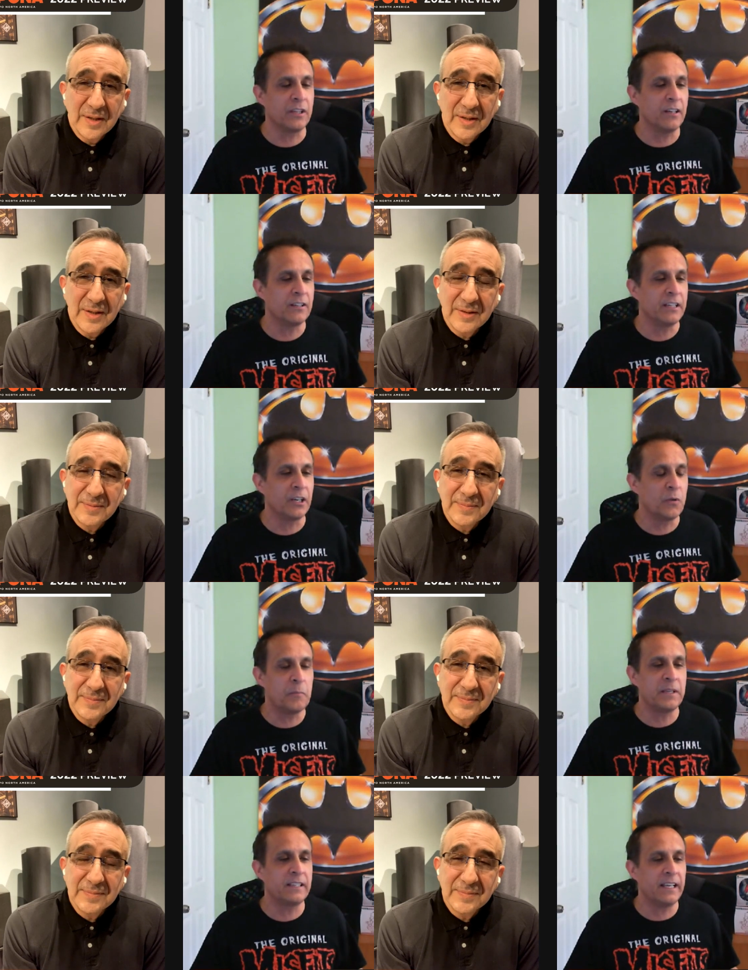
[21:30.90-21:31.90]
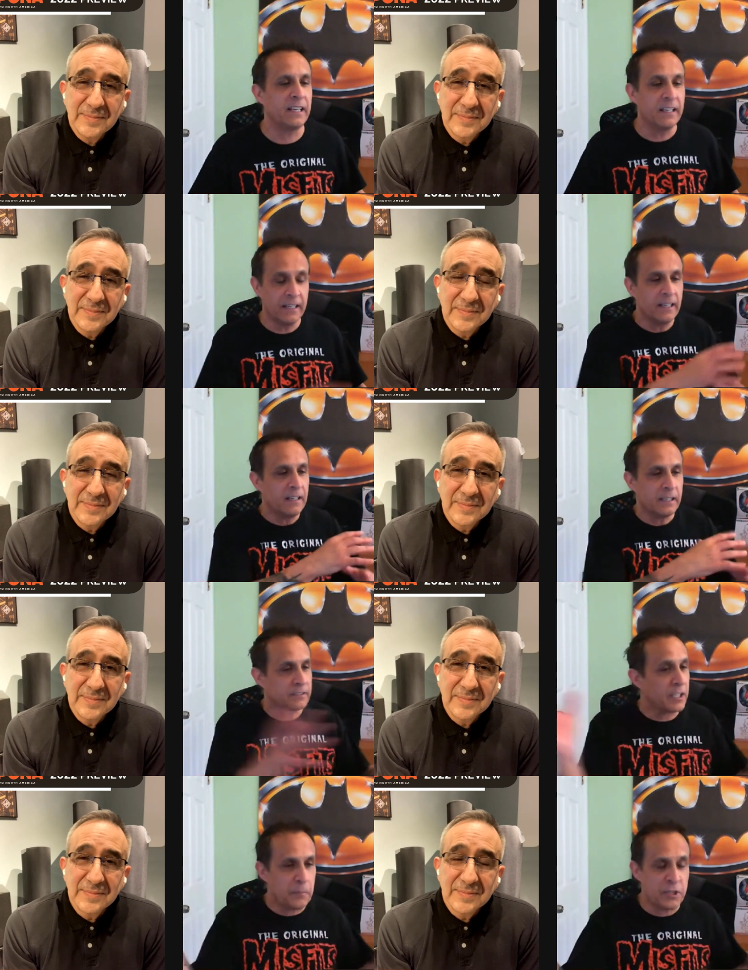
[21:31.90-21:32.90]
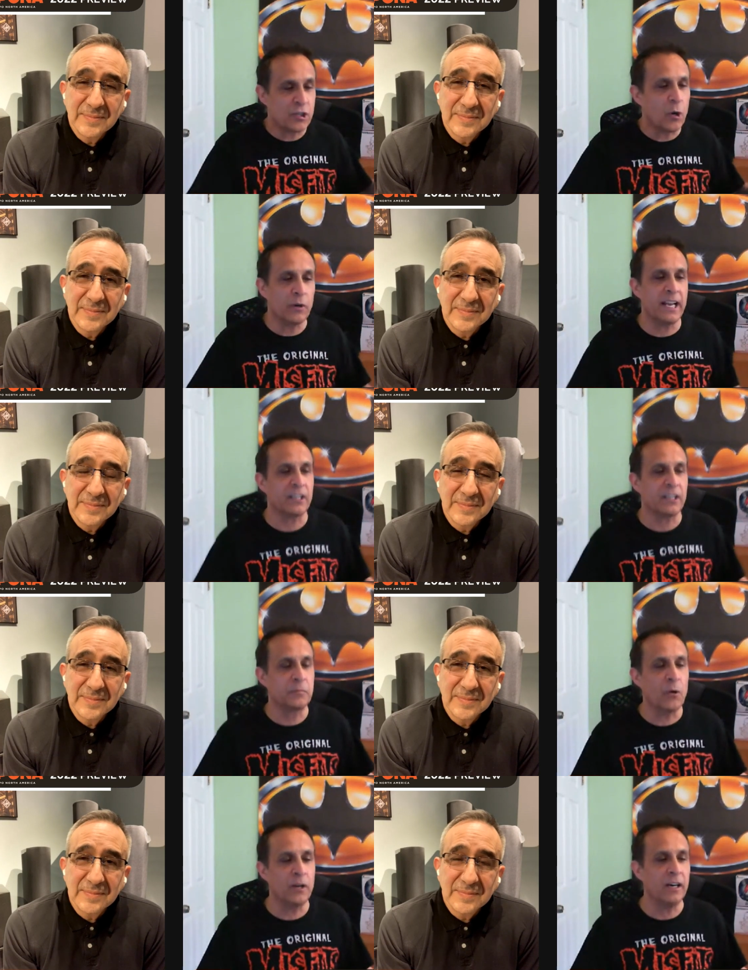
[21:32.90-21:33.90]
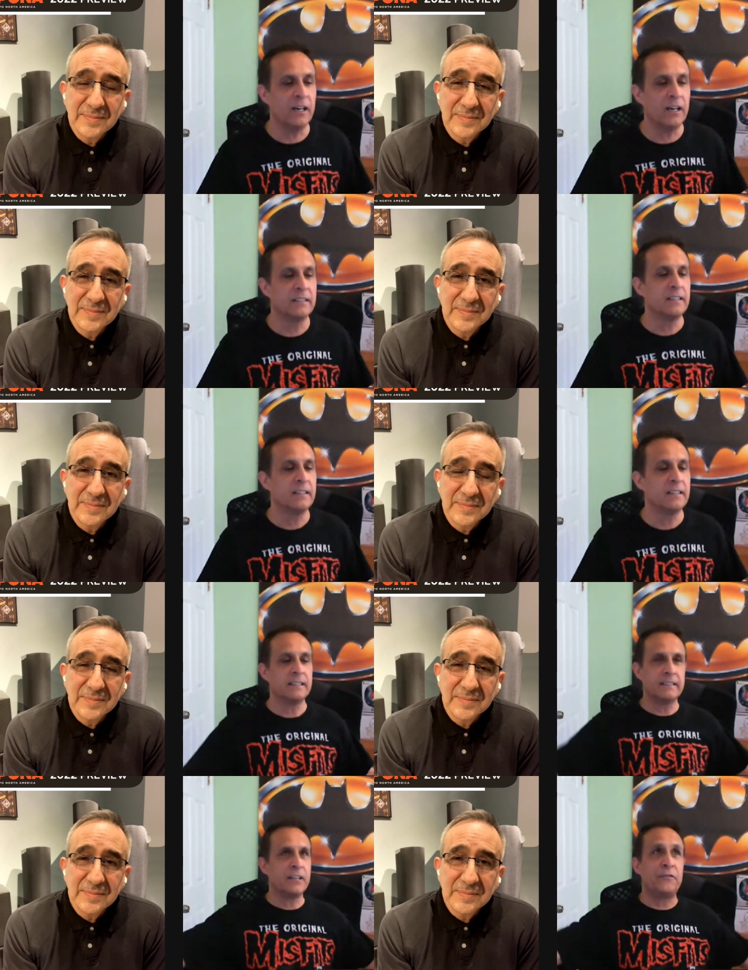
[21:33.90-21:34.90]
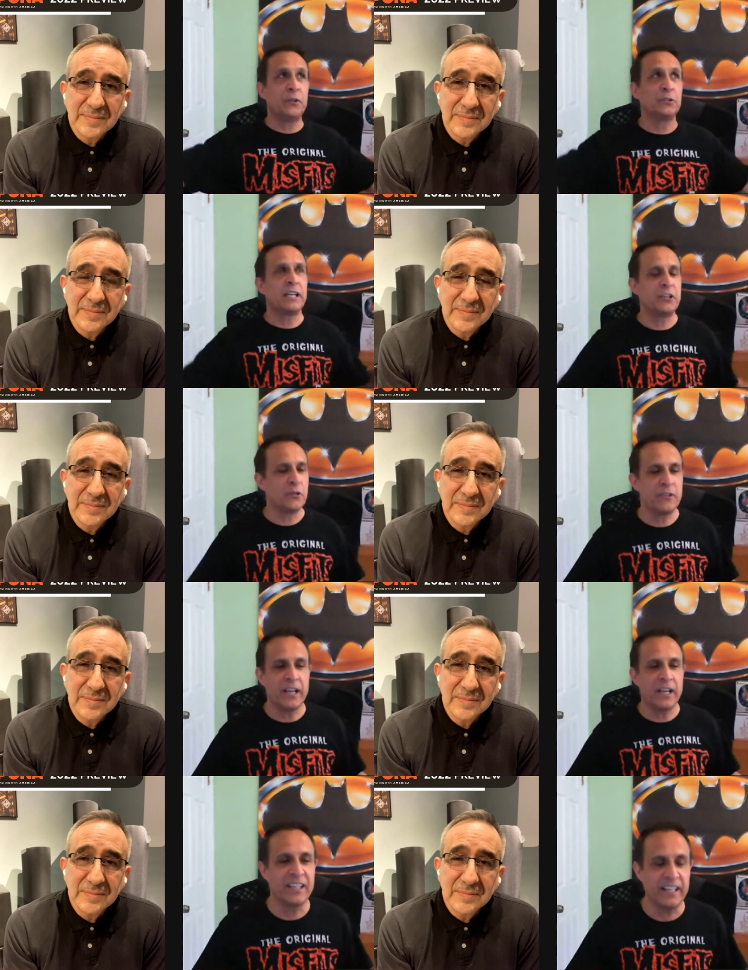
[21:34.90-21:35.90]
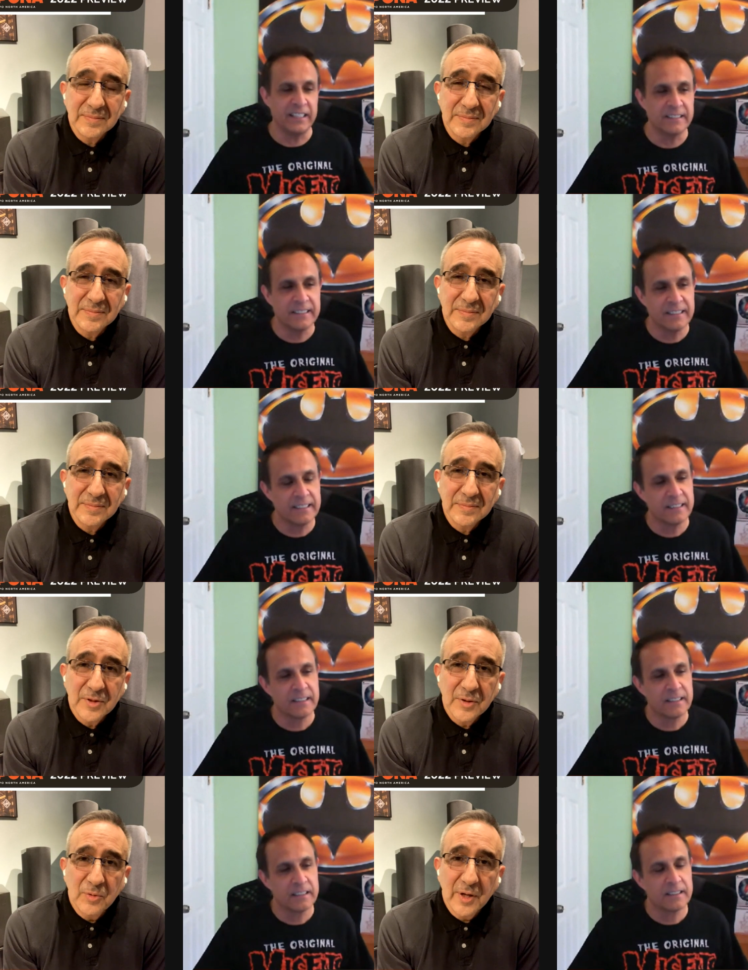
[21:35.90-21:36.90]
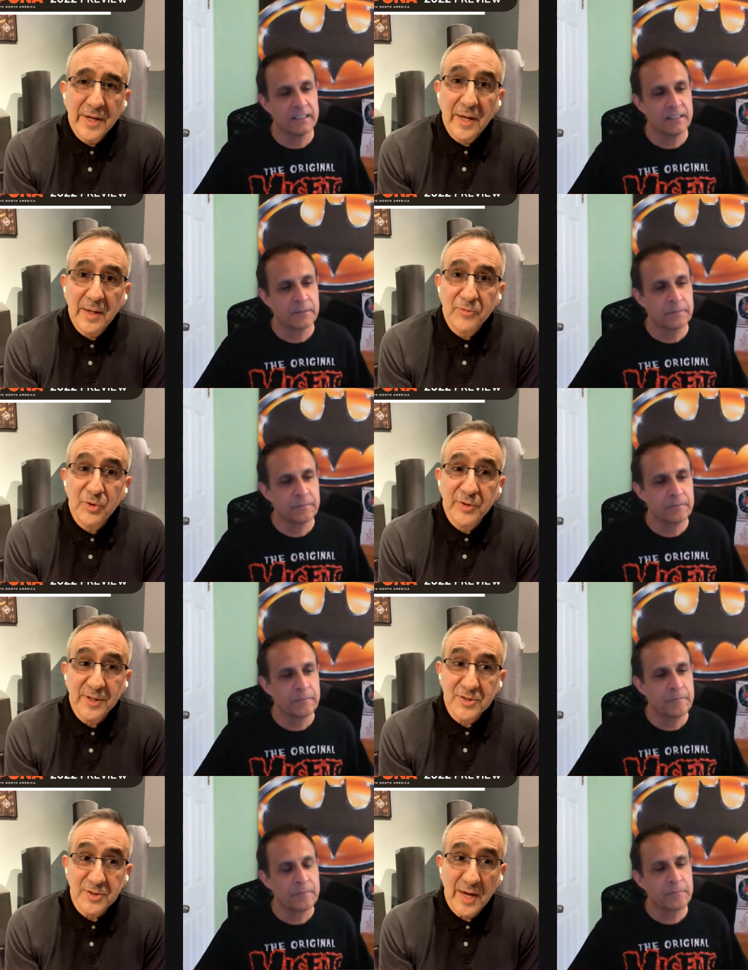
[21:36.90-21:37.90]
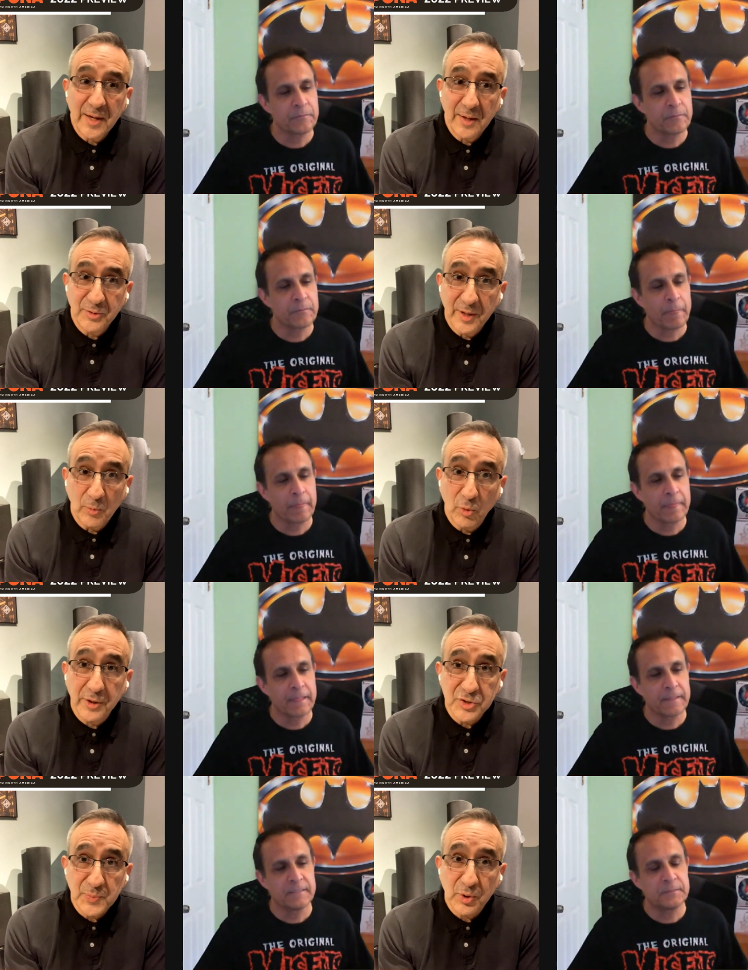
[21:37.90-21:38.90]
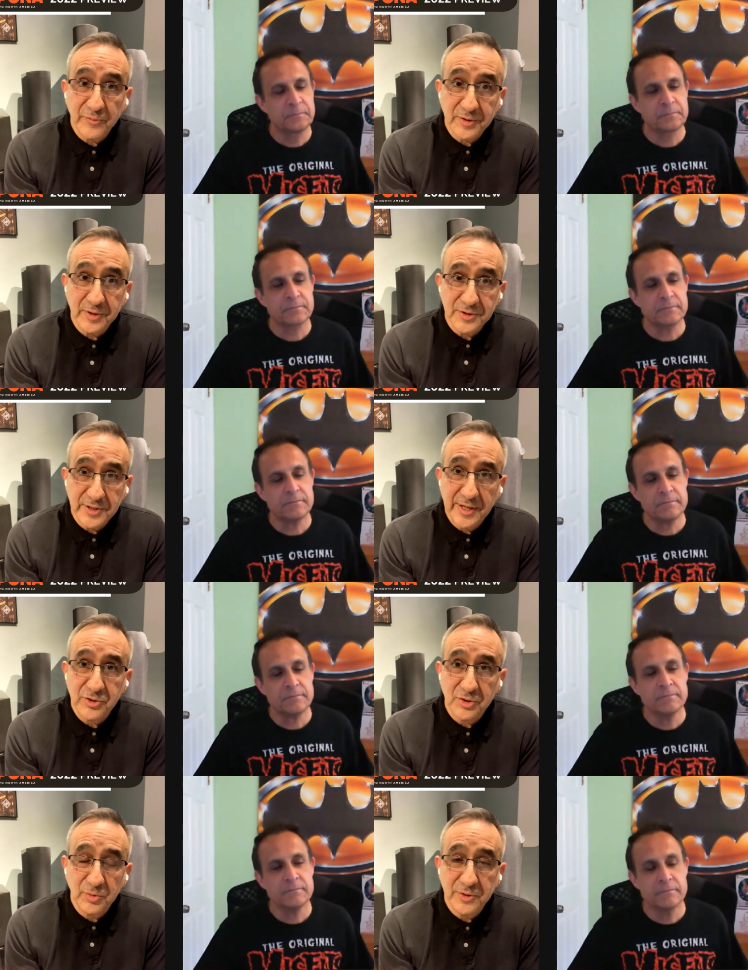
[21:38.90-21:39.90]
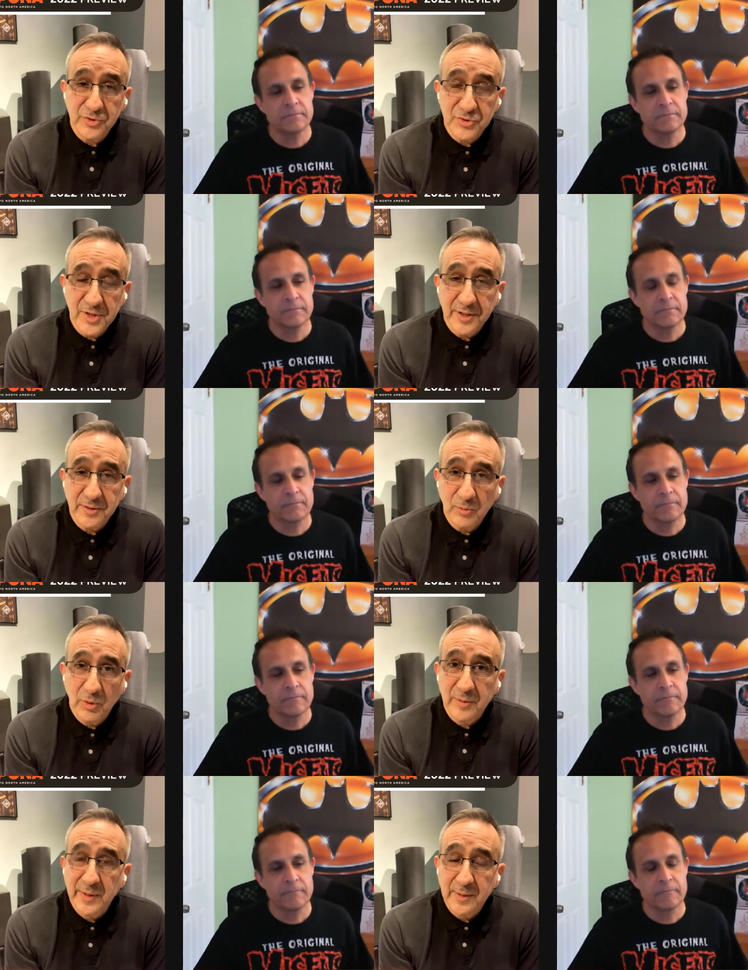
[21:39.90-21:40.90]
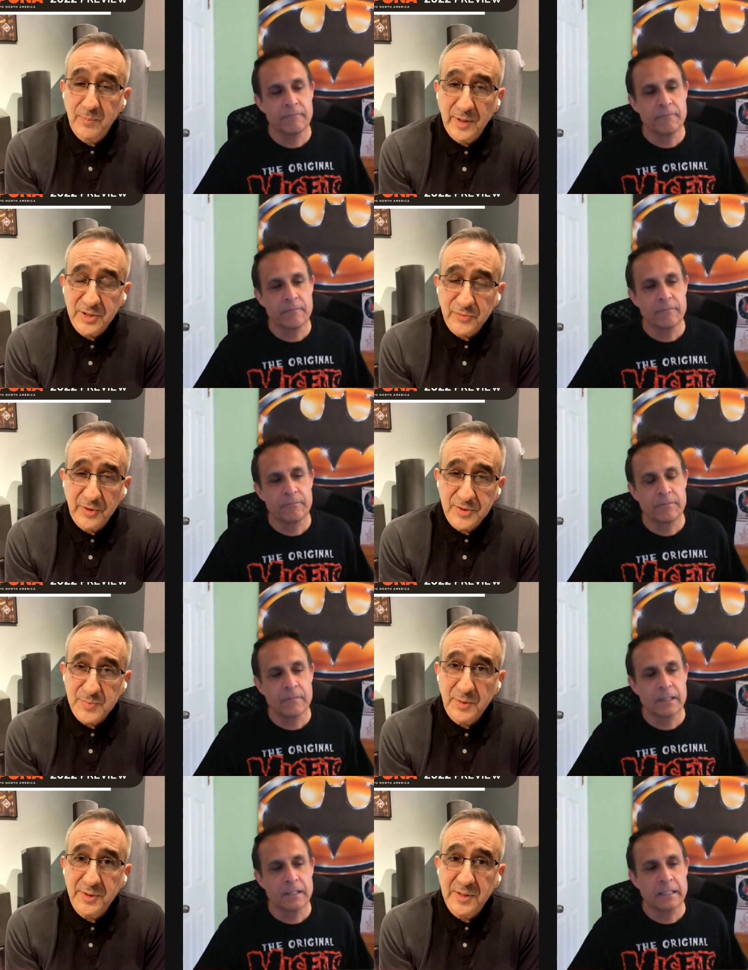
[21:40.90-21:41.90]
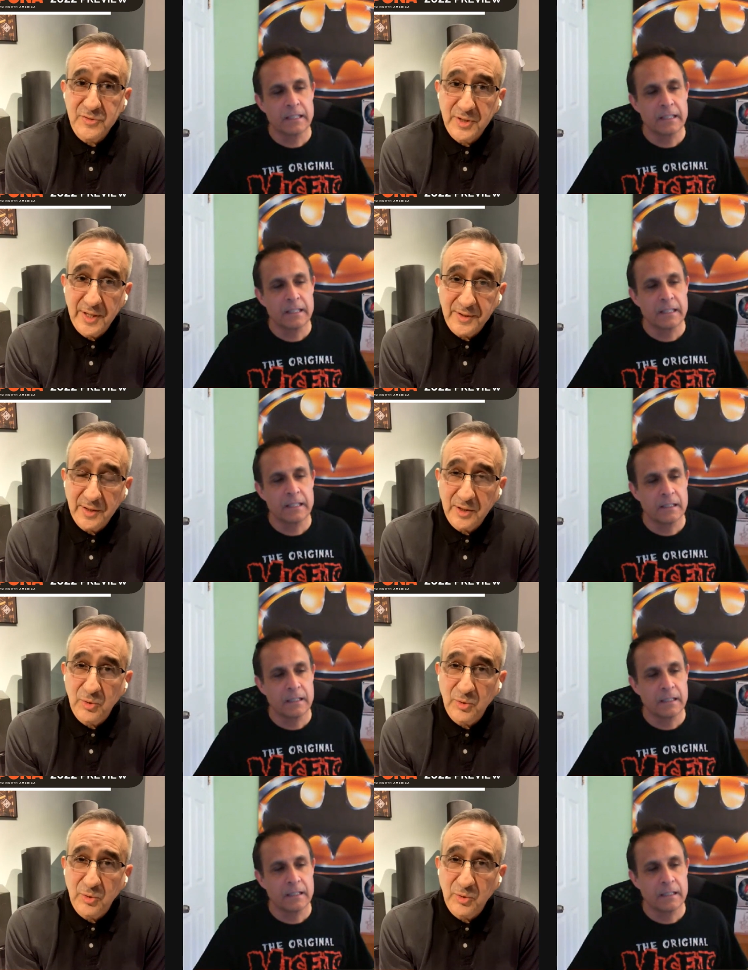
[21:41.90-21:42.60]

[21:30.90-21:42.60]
Speaker 1: the the equipment that is going to be shown in AXPONA it feels like you're there again.
Speaker 2: Well, I, I have two things to add. One is perfect as an adjunct to what you said. One of my best friends believes that a